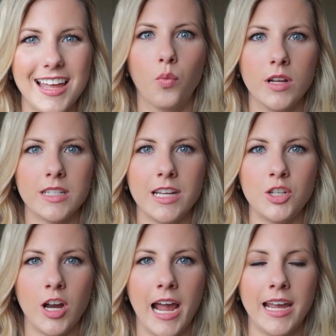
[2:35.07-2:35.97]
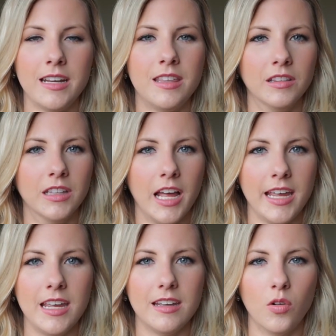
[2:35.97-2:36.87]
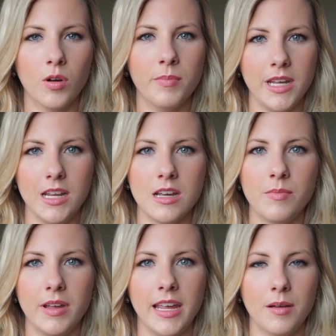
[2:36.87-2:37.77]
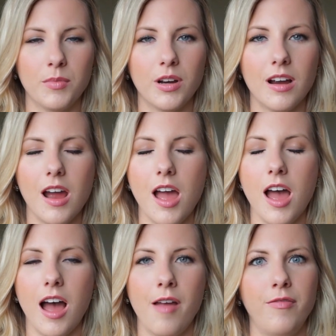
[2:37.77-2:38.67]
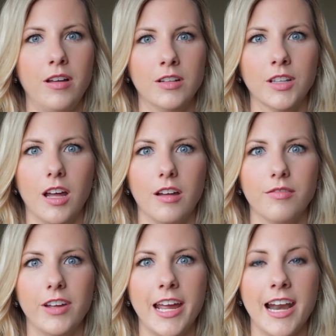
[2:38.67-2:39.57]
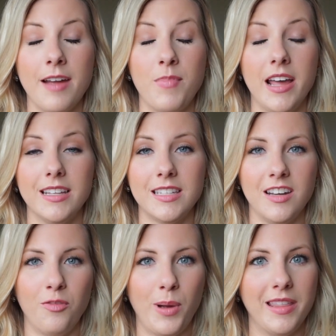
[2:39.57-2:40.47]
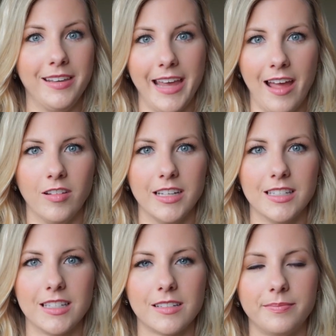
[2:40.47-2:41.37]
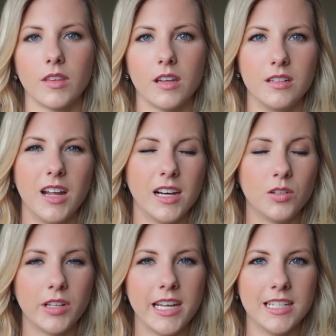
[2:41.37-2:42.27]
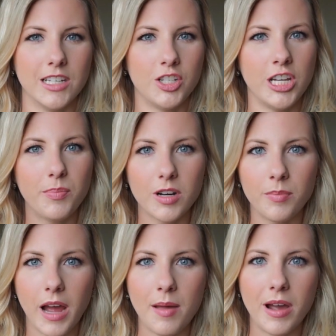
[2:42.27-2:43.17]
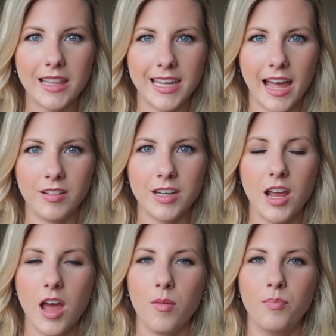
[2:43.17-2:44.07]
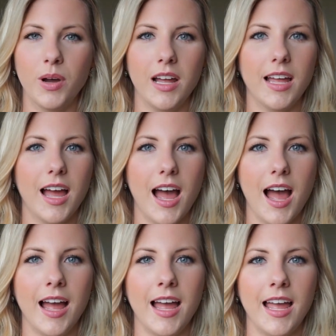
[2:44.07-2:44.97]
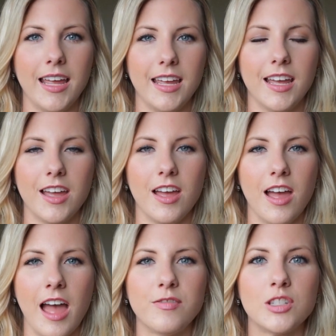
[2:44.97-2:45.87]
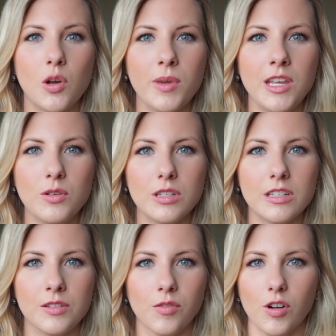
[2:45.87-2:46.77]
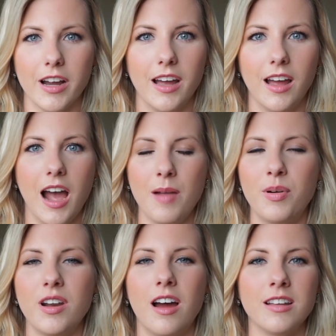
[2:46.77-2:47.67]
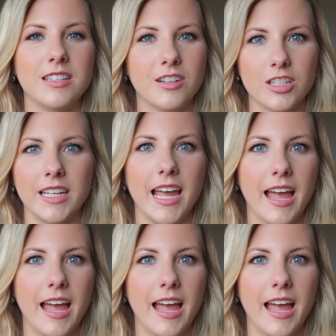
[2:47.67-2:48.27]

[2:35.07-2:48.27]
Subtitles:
Once I tried the light or medium amber, I fell in love, and I buy this stuff by the gallons. Not only is it cheaper to buy by the gallon, but I have so many uses for it. I put it on seriously